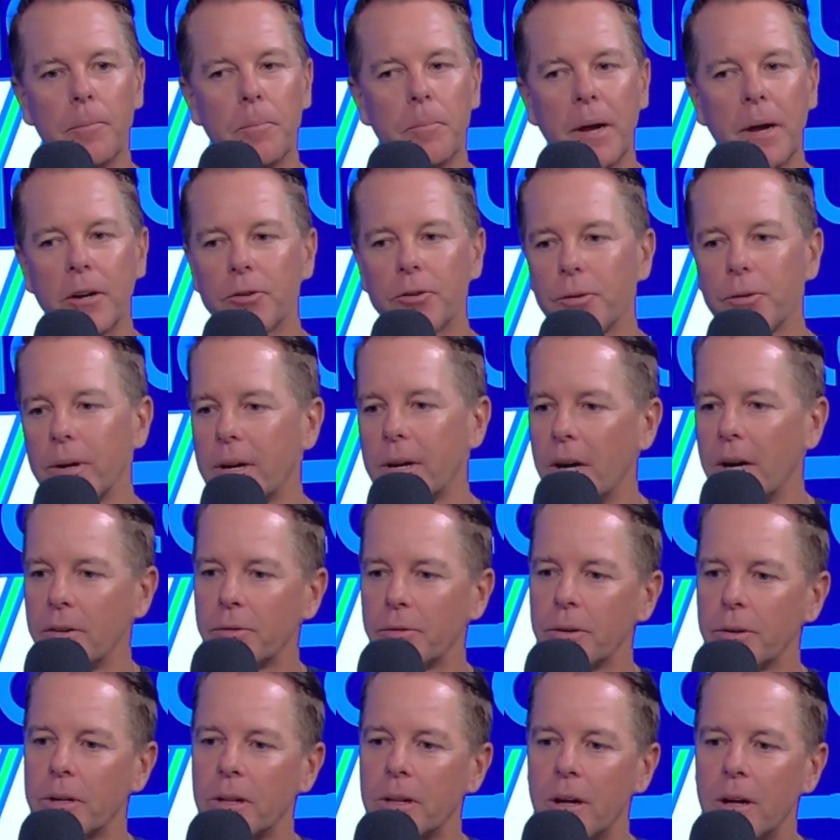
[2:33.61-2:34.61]
Bent Tree
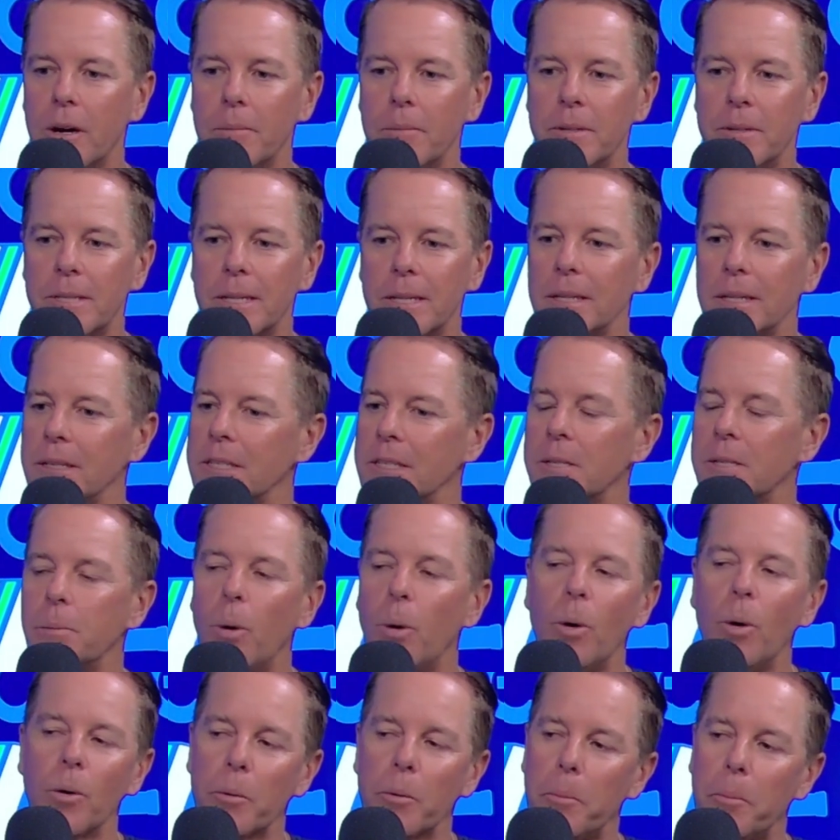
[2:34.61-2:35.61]
Country Club, it's a little
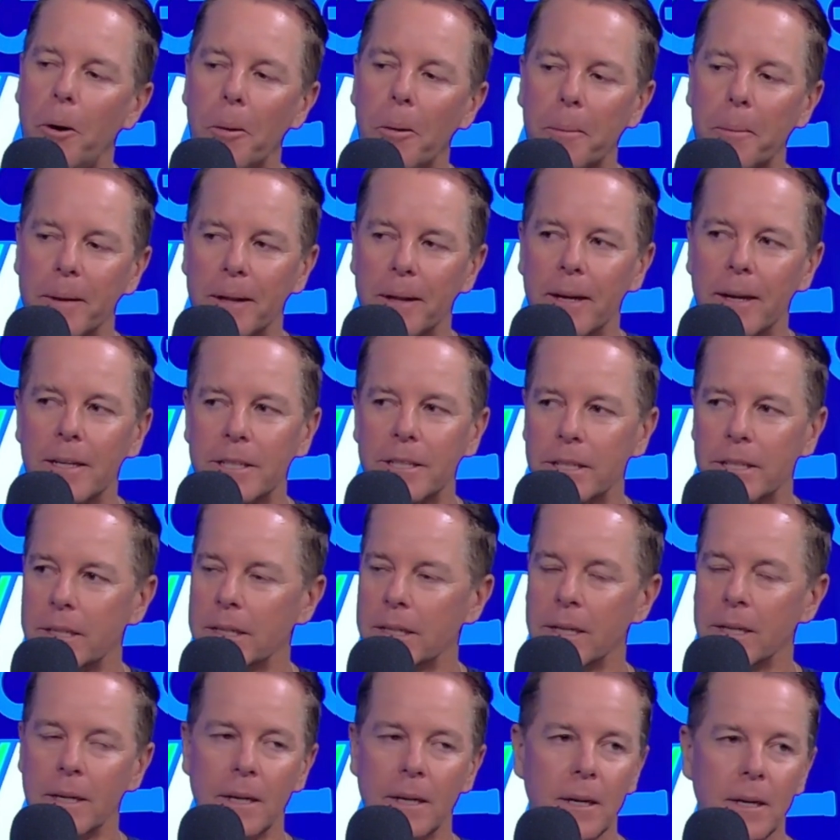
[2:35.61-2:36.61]
smaller in
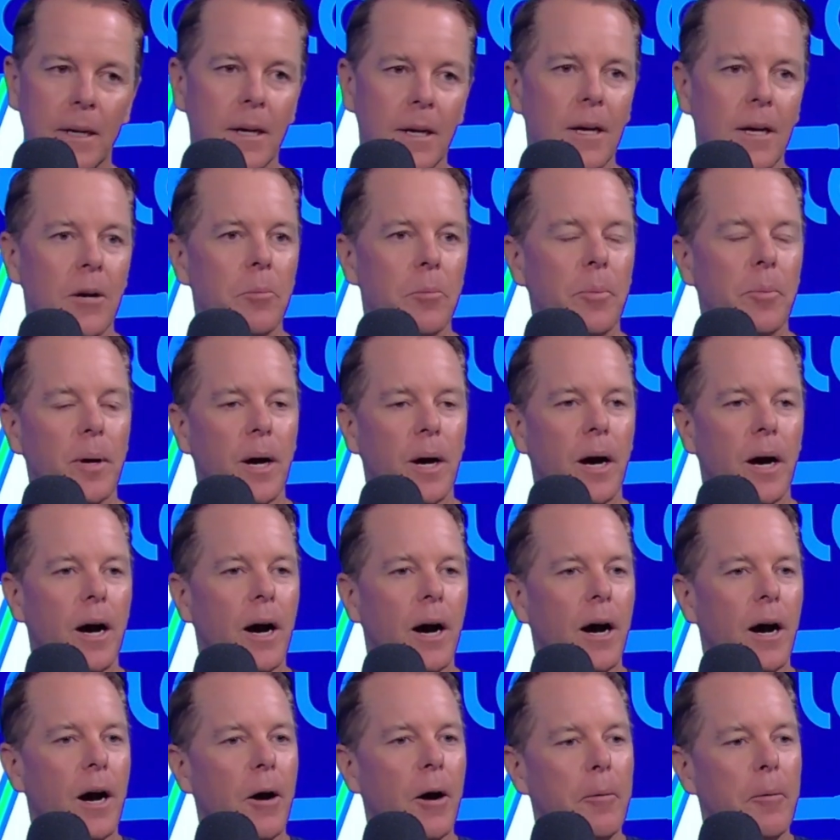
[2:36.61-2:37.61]
population, but